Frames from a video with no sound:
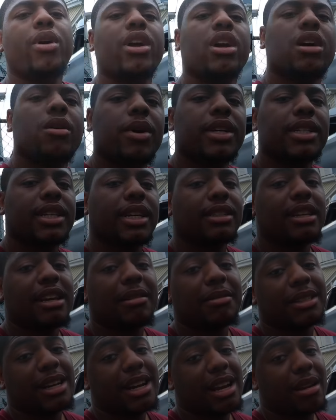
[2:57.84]
We ain't gonna waste any
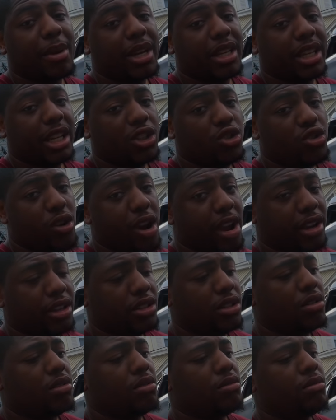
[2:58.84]
time because I gotta make the
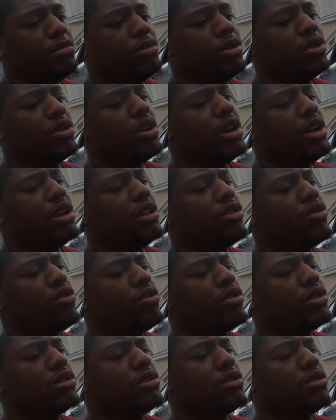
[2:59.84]
interact. So we're gonna go ahead and
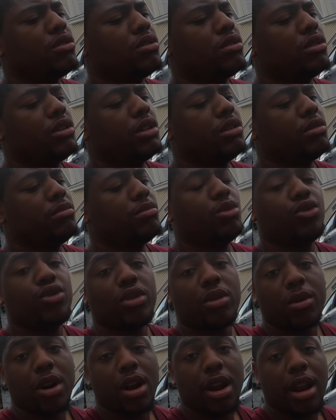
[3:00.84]
throw this on and
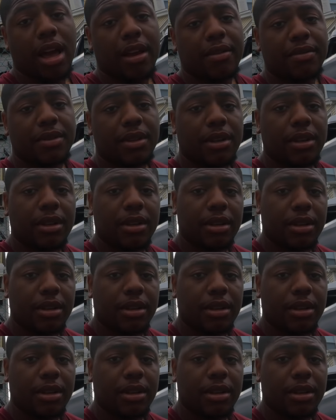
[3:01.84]
move on with our lives.